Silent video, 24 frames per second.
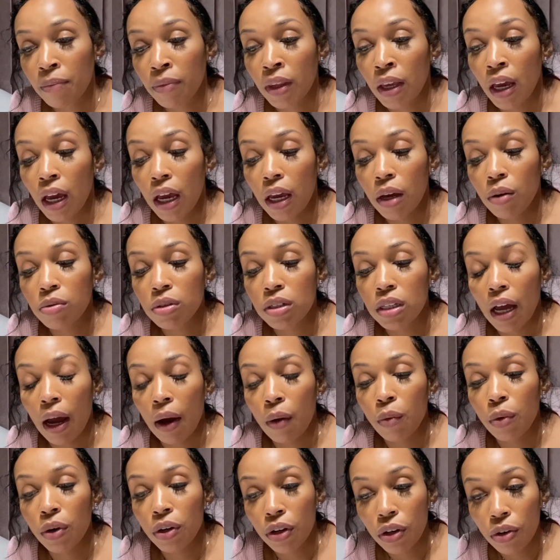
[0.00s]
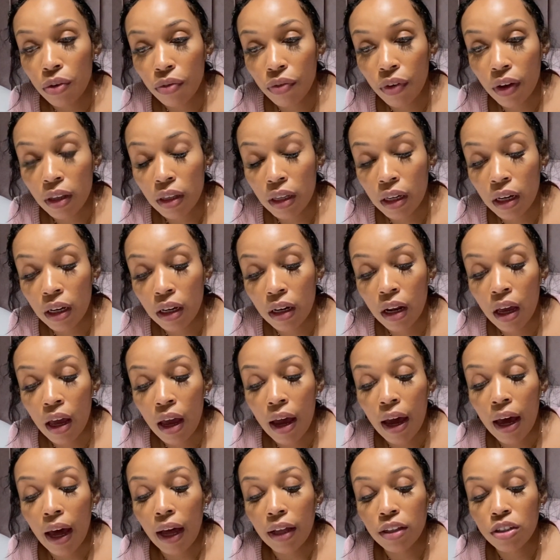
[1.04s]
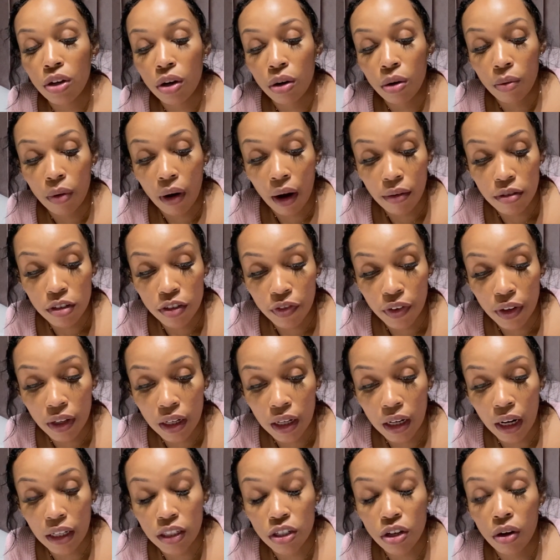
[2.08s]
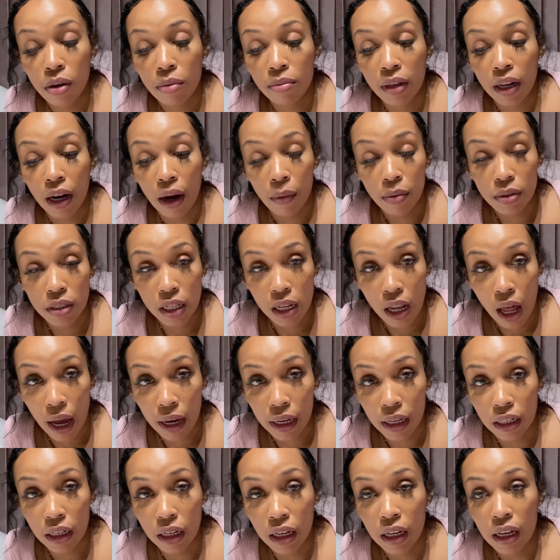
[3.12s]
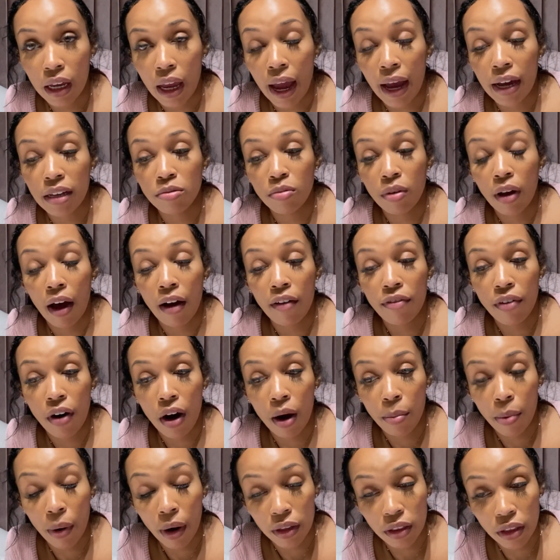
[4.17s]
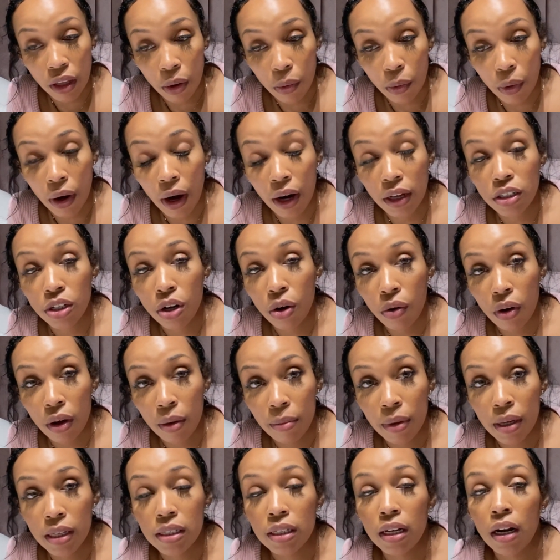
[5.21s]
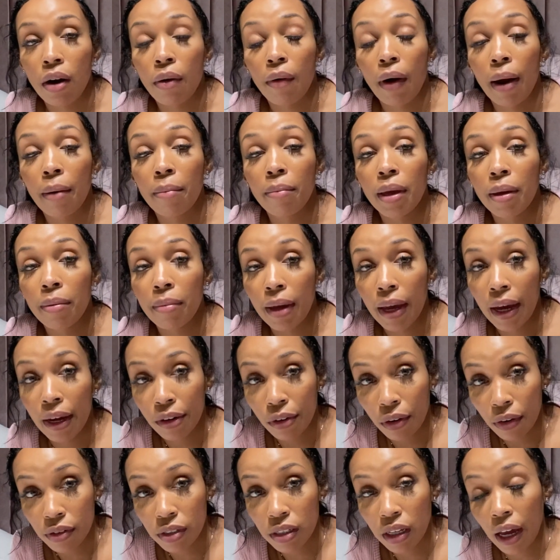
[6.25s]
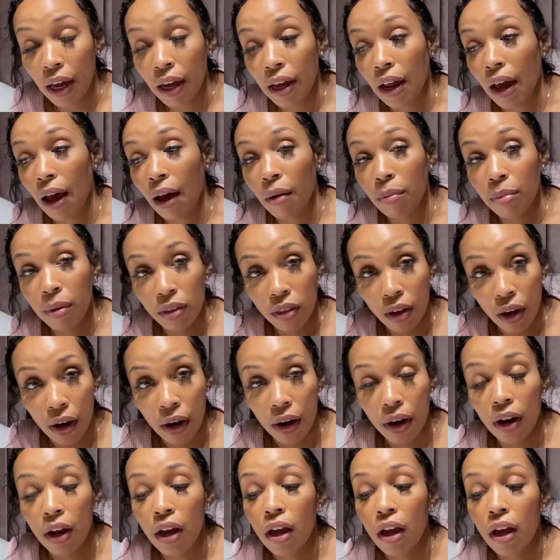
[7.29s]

He was like, what are you feeling? I told him what I was feeling. I told him that I was clocking it. He asked me how far apart they were. I told him, he said, all right, meet me at Northside. I'll be there.